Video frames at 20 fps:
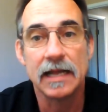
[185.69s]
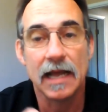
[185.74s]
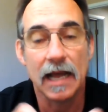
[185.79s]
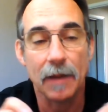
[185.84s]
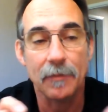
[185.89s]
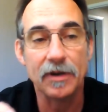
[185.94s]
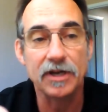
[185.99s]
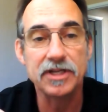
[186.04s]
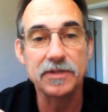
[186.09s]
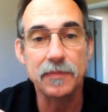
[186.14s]

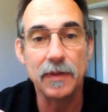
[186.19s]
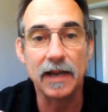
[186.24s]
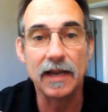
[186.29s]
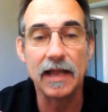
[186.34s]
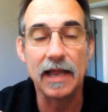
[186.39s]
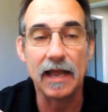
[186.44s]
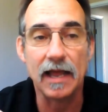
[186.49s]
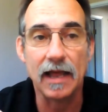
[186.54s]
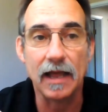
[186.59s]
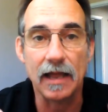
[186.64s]
I'm going to expect,
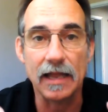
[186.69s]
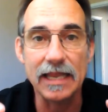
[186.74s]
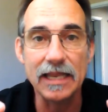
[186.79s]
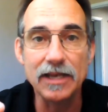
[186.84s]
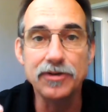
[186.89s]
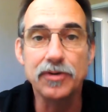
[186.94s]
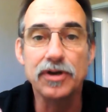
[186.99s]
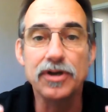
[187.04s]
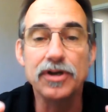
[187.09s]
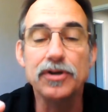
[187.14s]
uh,
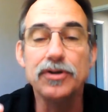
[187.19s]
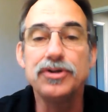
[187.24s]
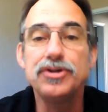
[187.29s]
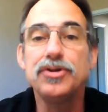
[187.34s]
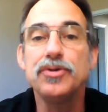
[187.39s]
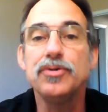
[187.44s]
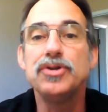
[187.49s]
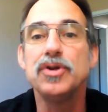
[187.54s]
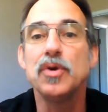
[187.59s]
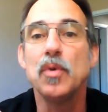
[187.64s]
introduce
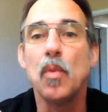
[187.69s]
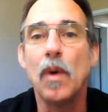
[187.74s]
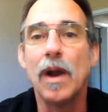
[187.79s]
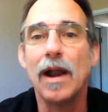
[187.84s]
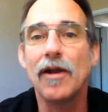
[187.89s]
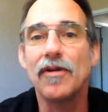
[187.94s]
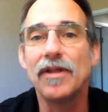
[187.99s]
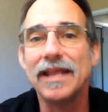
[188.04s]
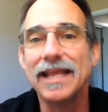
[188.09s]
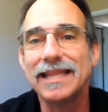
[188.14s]
you to
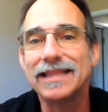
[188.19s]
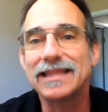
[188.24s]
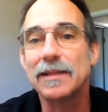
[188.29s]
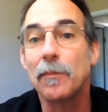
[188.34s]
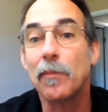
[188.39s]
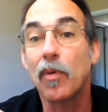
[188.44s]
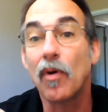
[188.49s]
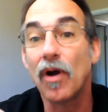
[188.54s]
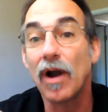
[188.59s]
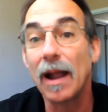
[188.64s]
where to get the
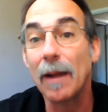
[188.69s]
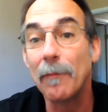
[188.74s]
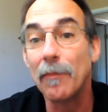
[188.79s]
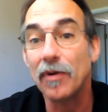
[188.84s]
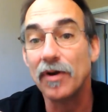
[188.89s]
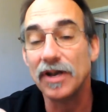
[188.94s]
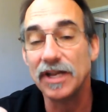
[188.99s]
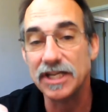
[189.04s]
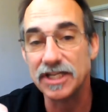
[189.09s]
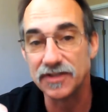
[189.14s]

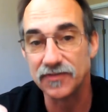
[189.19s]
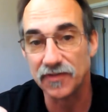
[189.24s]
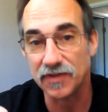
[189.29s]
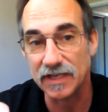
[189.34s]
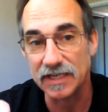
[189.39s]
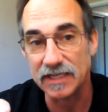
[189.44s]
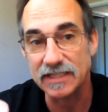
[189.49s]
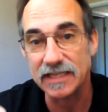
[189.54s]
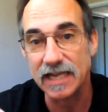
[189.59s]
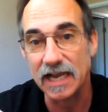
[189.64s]
properties for
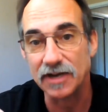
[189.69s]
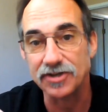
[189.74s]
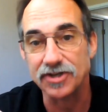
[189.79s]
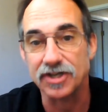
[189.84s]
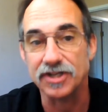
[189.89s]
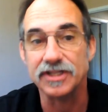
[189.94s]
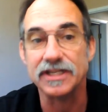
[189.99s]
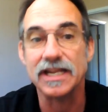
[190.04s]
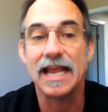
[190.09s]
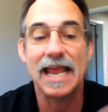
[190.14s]
these
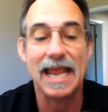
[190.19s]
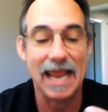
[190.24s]
sections